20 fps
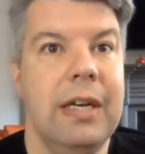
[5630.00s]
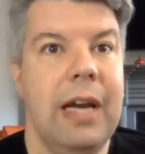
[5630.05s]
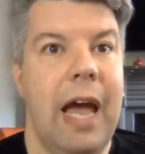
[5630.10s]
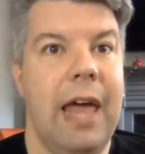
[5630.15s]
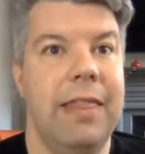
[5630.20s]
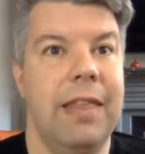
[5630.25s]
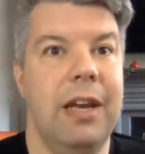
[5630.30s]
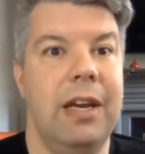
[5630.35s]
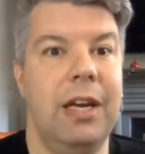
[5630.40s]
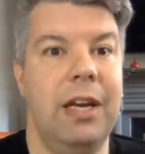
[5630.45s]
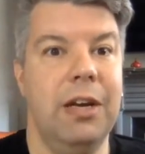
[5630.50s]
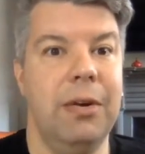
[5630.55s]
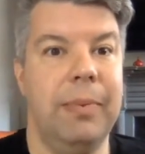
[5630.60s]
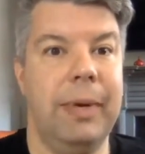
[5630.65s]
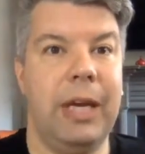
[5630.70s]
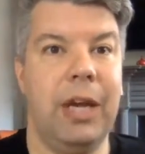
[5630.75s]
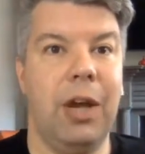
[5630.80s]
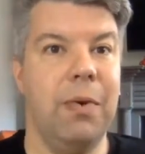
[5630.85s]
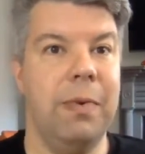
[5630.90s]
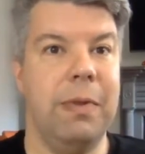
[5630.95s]
And then here
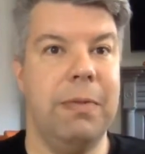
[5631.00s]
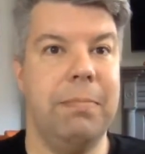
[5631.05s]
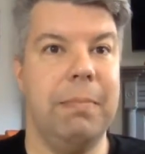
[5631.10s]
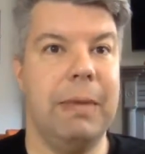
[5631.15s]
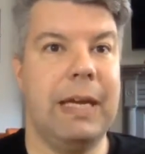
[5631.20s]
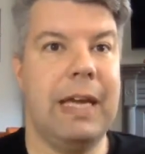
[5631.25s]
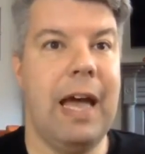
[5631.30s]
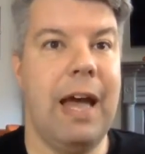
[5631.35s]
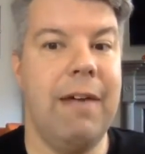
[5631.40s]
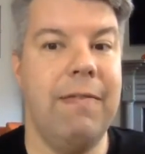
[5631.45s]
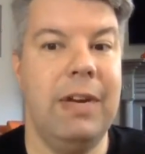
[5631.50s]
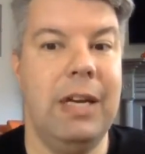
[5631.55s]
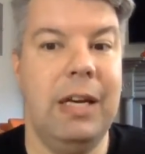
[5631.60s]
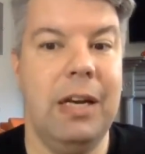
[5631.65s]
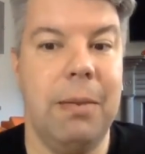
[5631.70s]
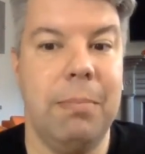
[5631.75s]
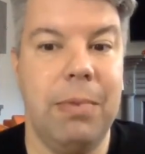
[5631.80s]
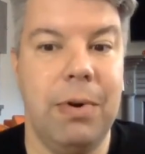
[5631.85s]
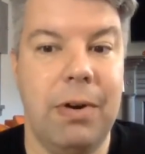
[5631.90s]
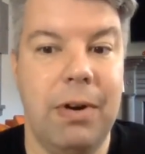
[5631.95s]
we go with Macavity
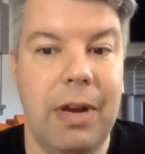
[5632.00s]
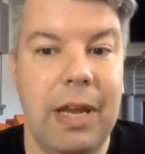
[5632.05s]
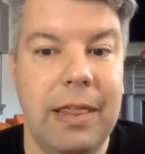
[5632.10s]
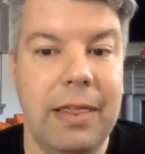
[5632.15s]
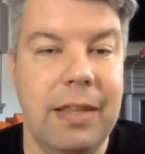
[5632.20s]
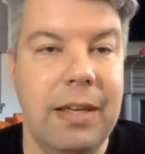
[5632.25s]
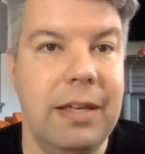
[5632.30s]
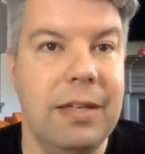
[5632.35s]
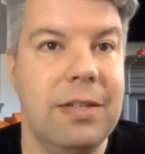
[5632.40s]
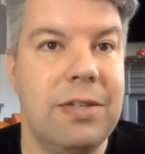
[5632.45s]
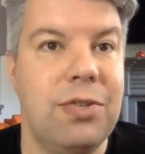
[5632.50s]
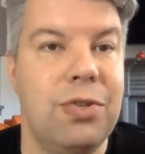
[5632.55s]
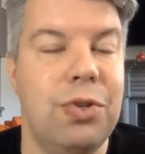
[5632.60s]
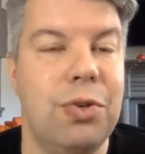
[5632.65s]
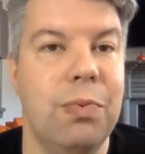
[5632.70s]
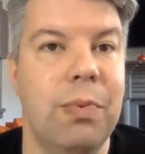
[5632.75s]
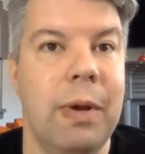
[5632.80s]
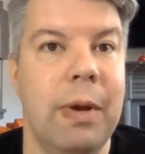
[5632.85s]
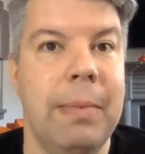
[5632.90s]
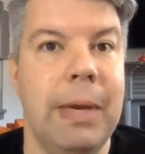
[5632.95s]
number, and these
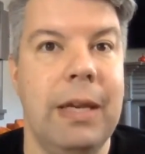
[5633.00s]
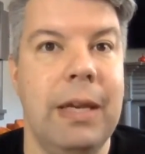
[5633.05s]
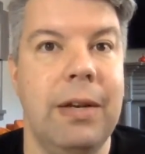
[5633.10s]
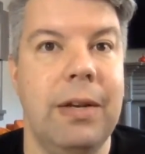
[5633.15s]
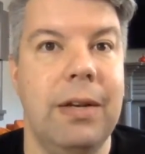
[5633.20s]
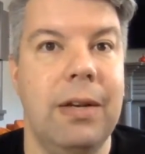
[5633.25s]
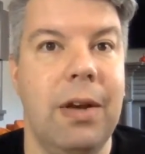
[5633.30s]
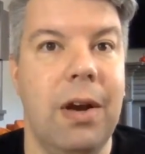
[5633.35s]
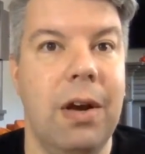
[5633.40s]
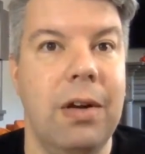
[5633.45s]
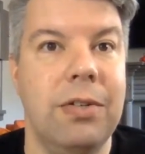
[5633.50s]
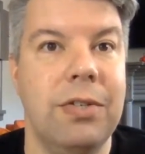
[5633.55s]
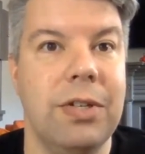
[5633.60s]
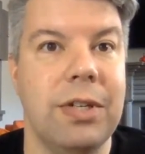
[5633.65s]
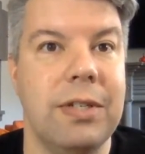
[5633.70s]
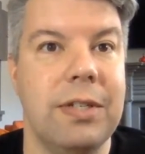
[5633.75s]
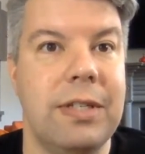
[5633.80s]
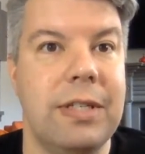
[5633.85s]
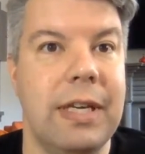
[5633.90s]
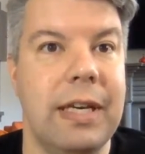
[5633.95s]
two women are
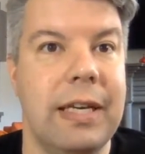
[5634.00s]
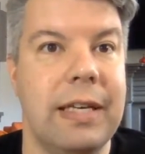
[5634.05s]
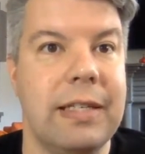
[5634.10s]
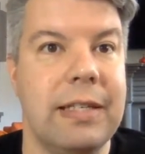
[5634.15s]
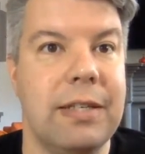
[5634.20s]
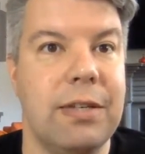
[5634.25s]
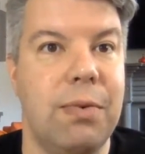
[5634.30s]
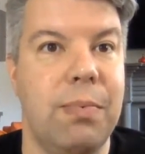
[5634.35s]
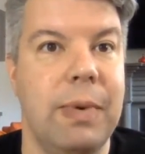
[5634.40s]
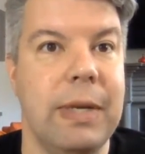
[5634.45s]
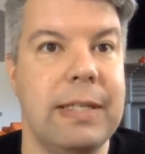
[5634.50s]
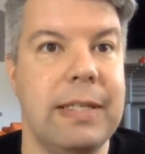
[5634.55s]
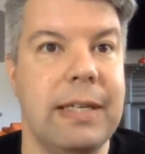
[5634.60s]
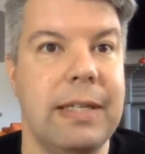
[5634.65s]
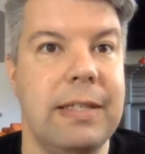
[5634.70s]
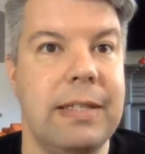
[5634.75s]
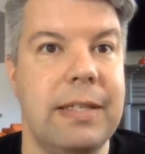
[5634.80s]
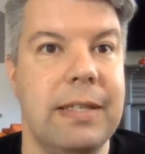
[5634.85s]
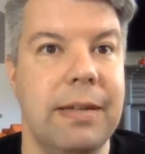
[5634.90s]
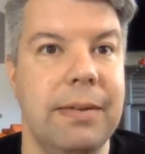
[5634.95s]
just
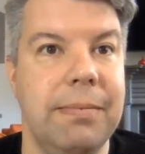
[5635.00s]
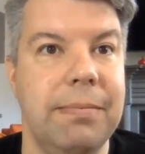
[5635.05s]
exquisite.